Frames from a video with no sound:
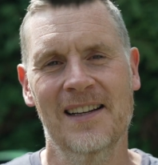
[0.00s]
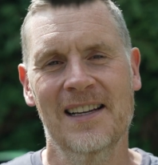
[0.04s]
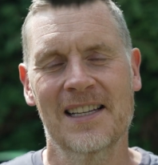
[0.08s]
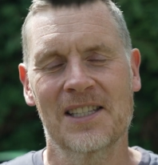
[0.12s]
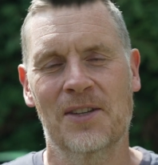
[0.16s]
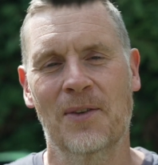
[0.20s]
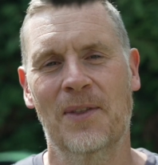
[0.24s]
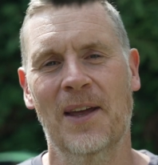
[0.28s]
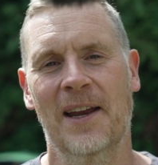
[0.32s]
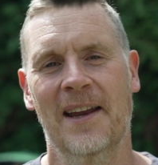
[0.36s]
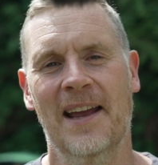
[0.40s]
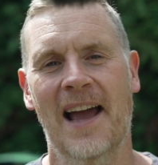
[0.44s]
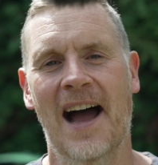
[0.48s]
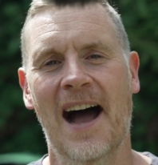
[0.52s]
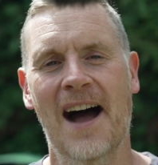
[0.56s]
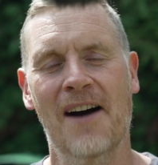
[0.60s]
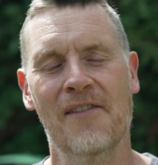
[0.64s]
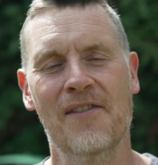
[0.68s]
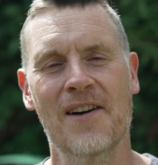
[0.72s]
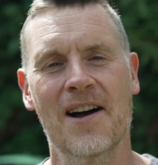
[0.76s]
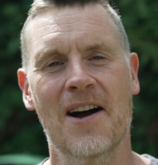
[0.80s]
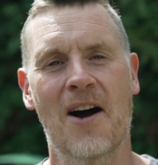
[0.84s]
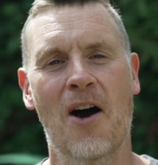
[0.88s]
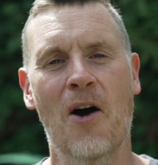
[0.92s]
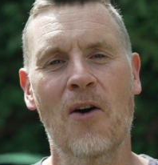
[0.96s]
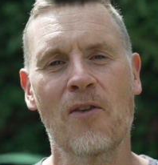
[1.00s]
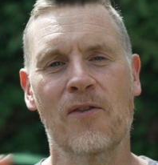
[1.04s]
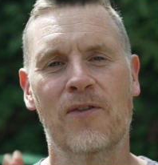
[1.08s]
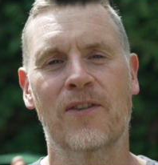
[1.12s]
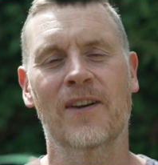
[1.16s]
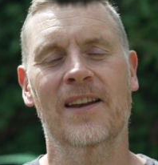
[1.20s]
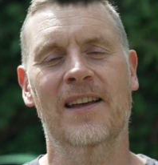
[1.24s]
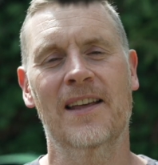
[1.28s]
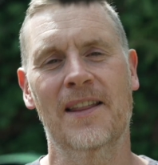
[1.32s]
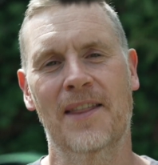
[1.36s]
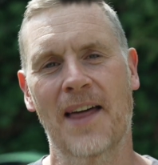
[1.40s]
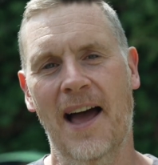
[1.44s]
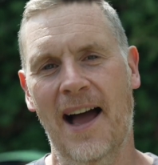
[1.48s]
So there you have it.
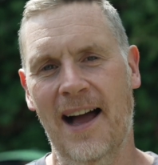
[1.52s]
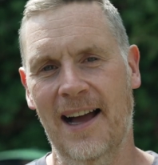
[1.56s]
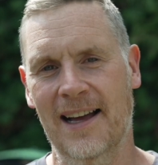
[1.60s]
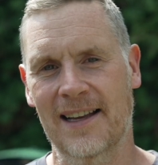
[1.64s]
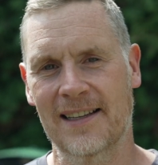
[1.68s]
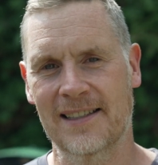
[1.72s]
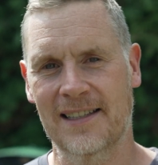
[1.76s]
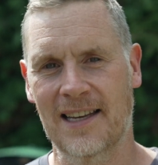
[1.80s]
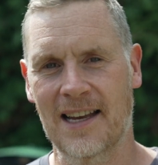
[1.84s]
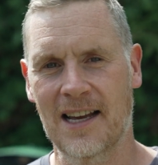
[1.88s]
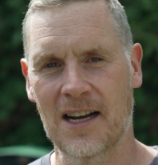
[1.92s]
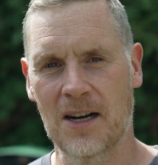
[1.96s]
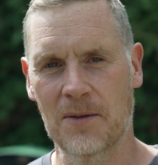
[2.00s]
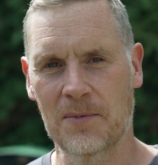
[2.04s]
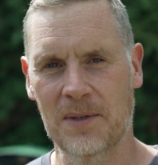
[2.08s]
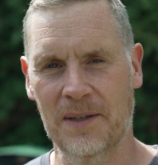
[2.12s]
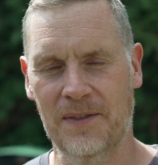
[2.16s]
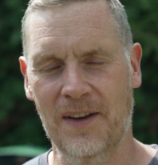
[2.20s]
Hopefully that has helped.